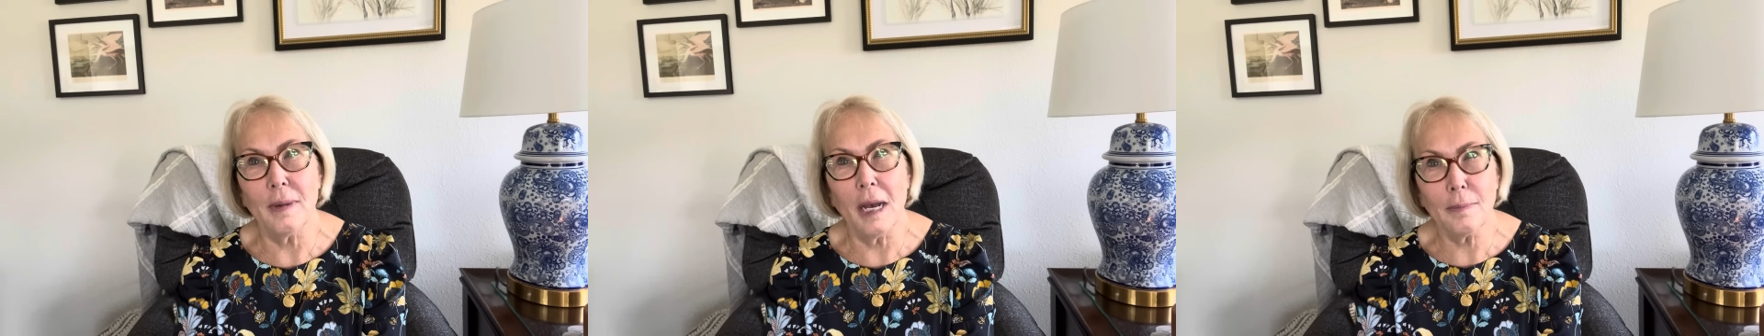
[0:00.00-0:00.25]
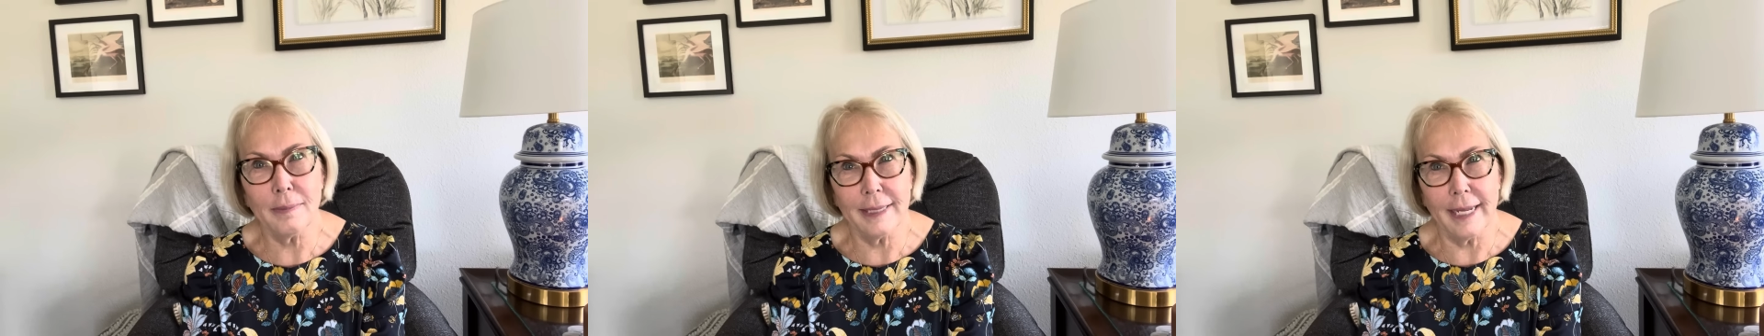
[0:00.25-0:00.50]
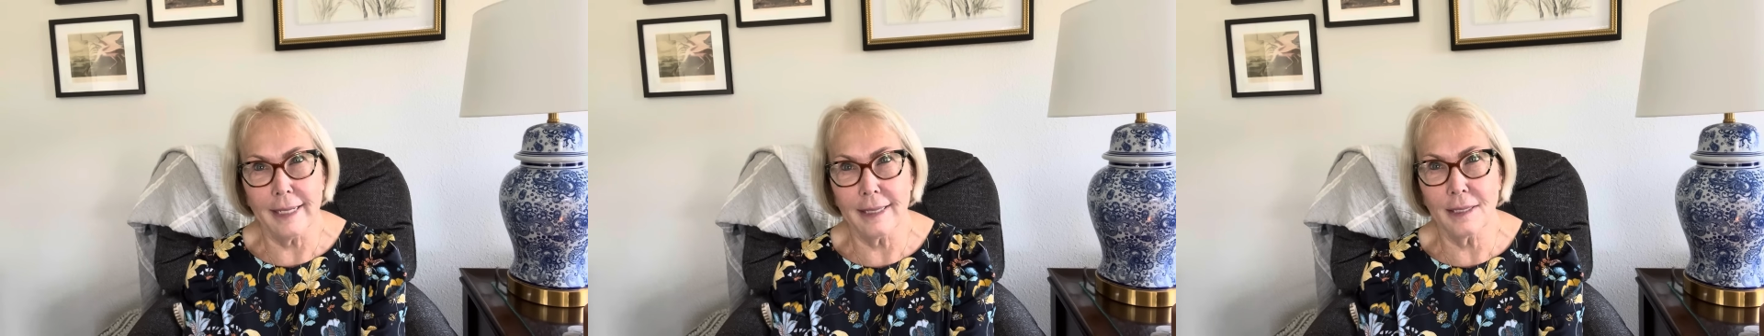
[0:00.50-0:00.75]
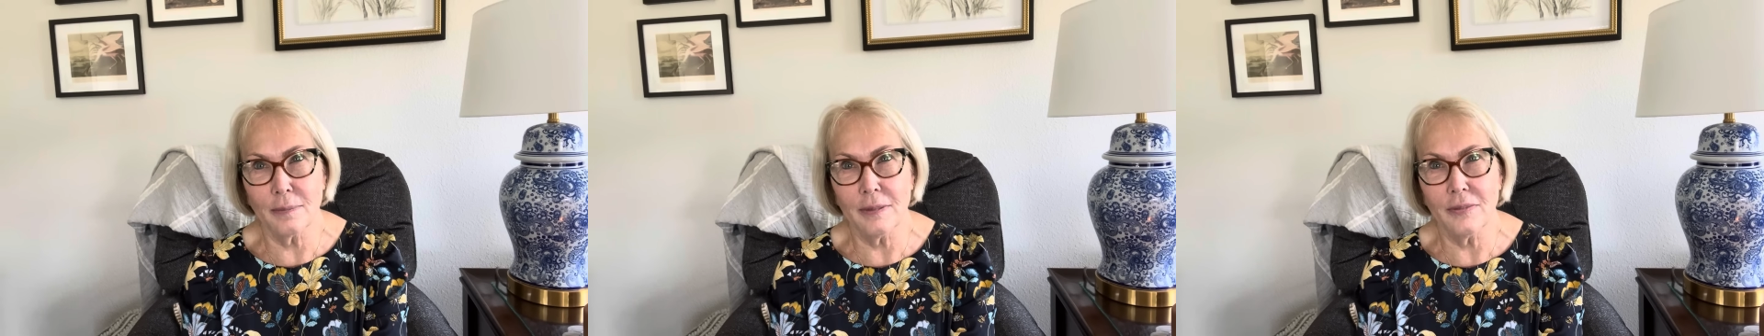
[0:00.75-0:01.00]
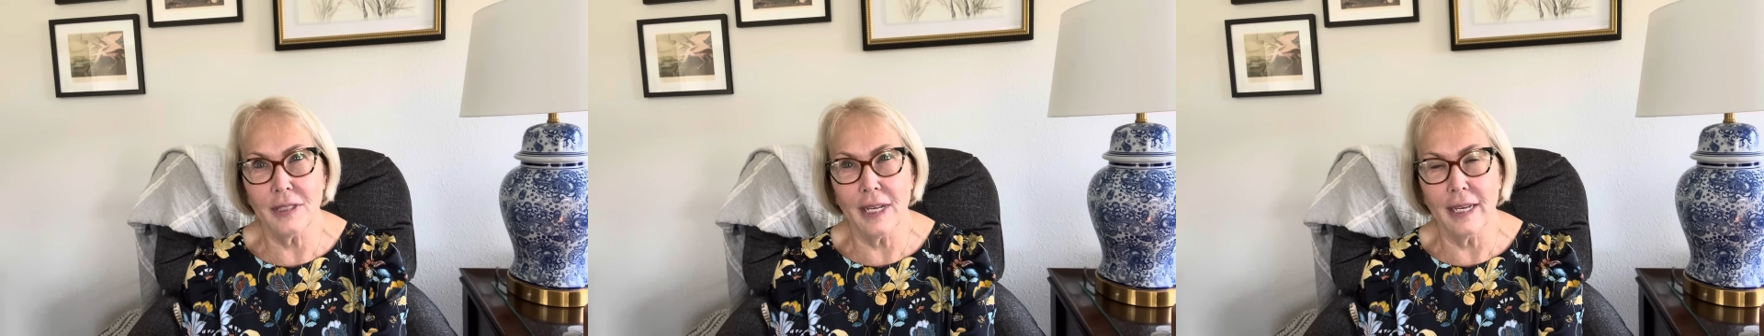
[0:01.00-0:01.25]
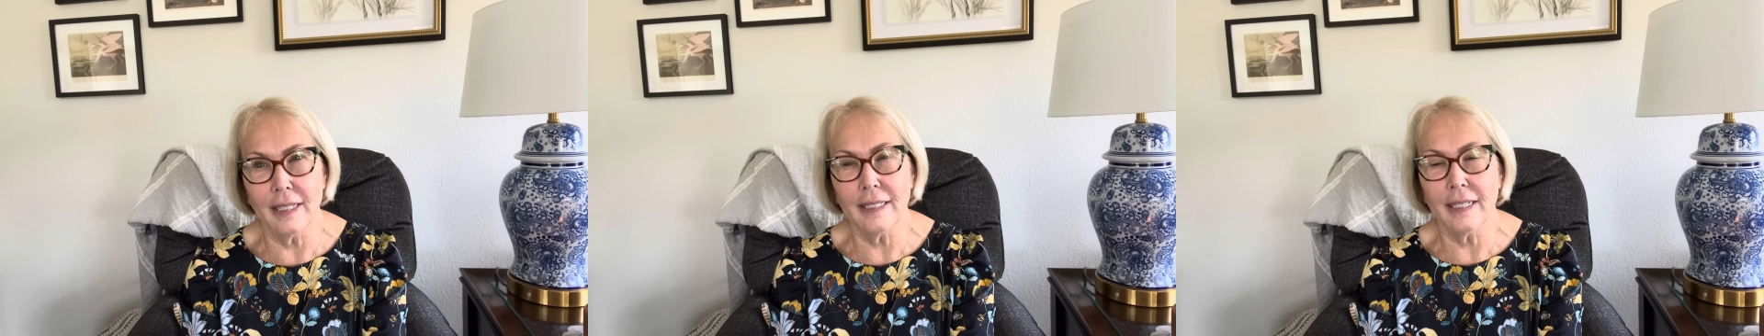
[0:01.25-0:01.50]
updates we've
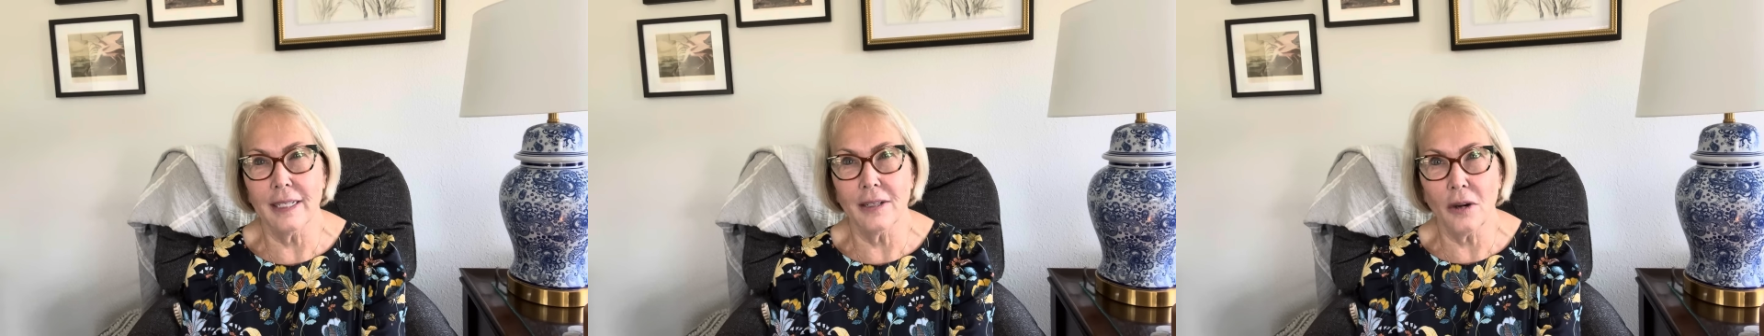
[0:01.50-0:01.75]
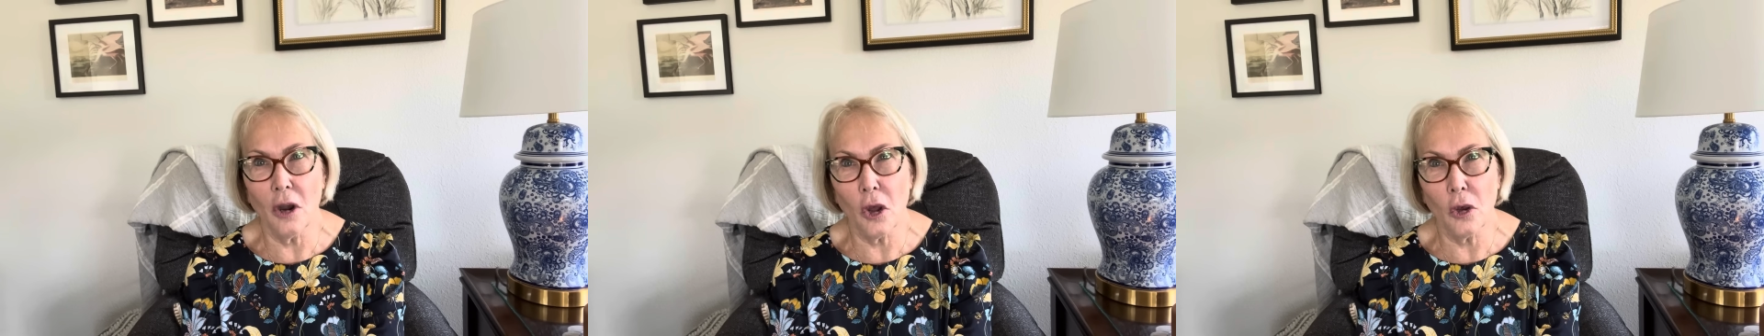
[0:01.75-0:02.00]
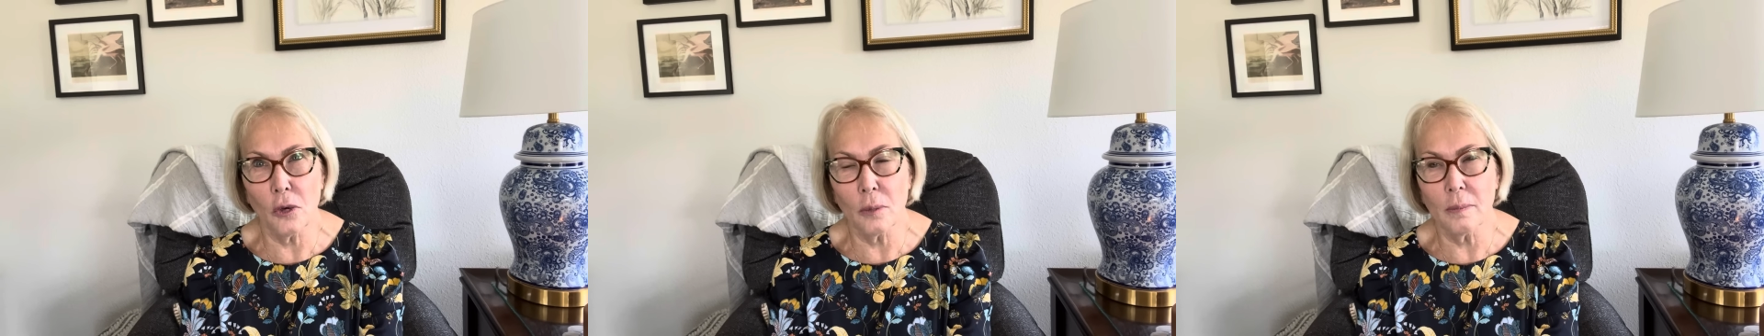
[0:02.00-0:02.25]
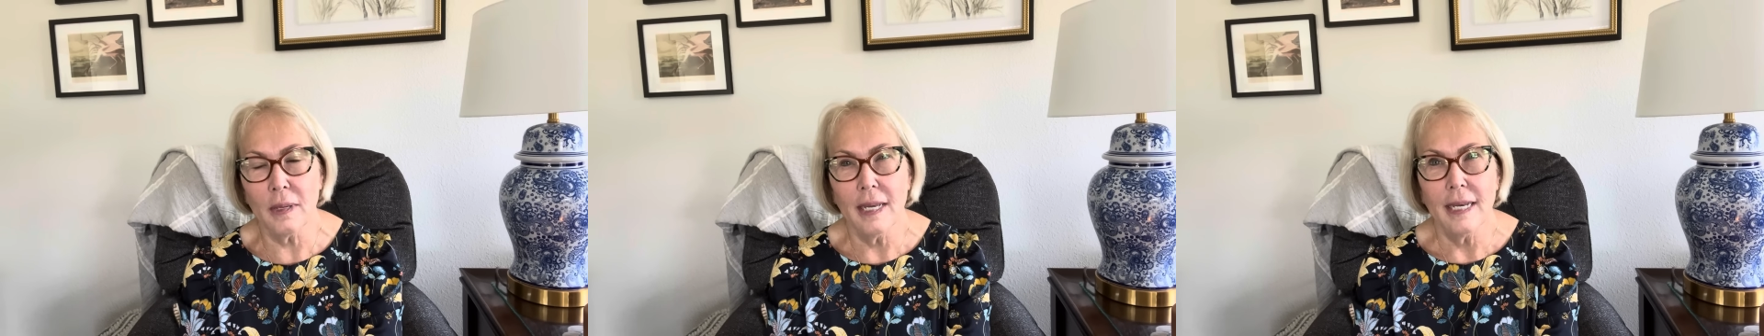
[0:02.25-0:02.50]
done in our home